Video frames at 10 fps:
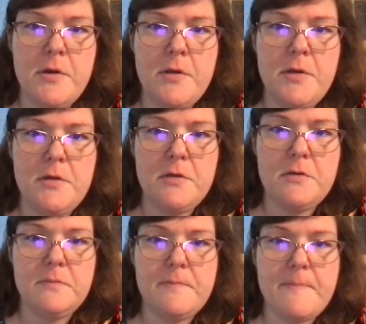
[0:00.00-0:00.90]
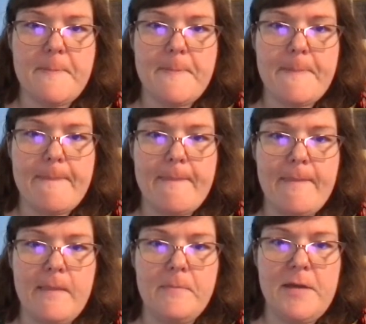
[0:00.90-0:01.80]

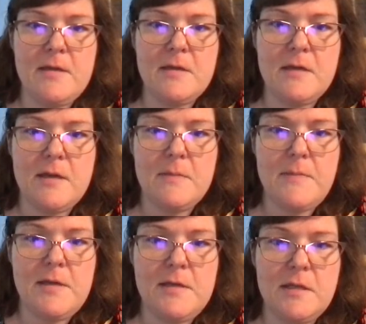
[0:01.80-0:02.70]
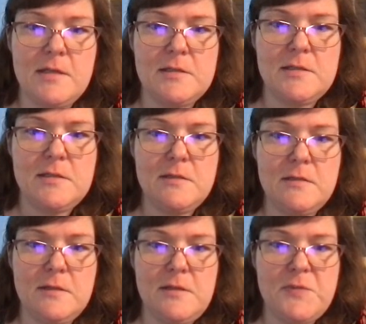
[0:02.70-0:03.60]
make it like, at
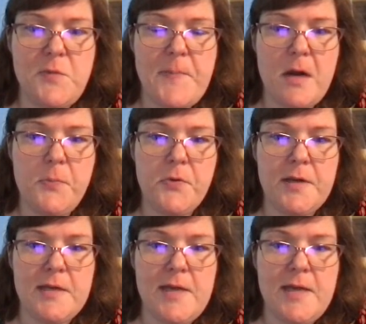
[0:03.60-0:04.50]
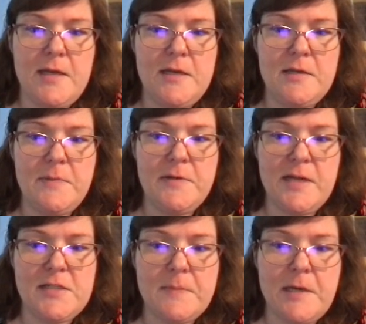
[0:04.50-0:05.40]
least with PowerPoint, I can edit it. But
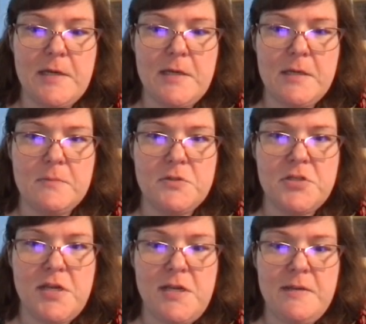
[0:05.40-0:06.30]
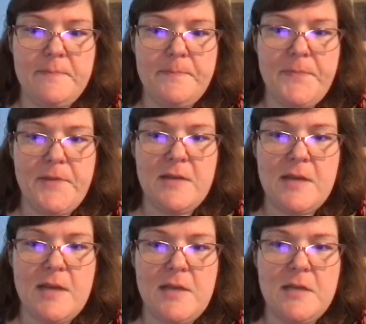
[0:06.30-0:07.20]
that's my sheet. And then
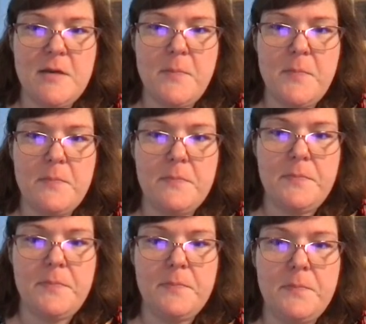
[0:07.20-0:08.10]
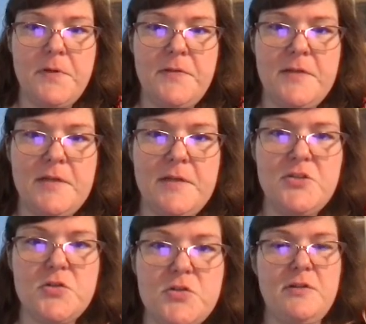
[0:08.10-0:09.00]
I can put
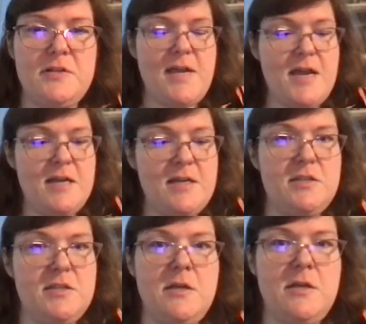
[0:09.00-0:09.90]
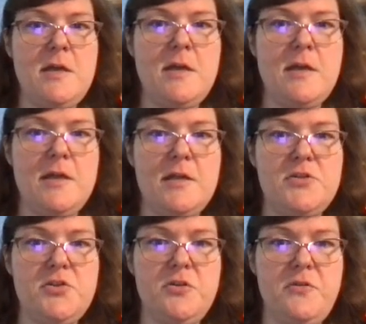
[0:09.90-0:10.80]
these are all the text. I
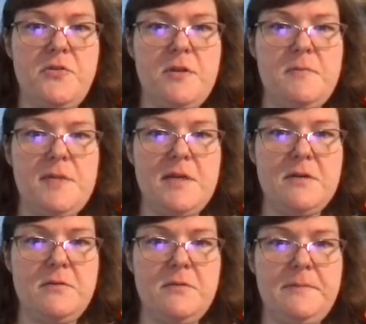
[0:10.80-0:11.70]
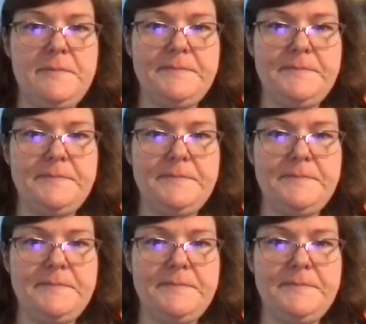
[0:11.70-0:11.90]
could scoot them down.